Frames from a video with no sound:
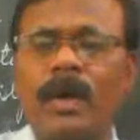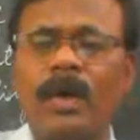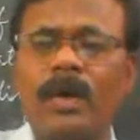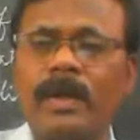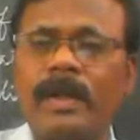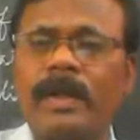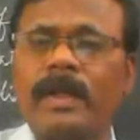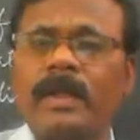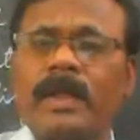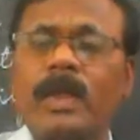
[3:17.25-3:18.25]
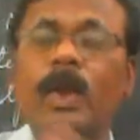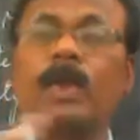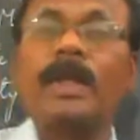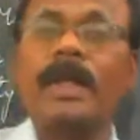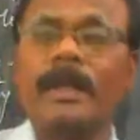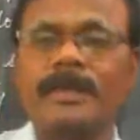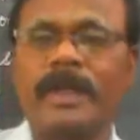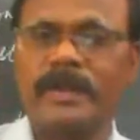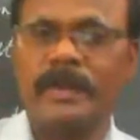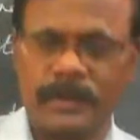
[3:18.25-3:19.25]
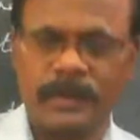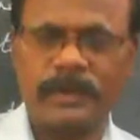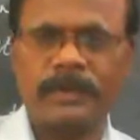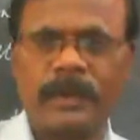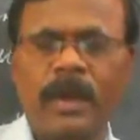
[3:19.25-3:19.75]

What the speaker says: or the total objectives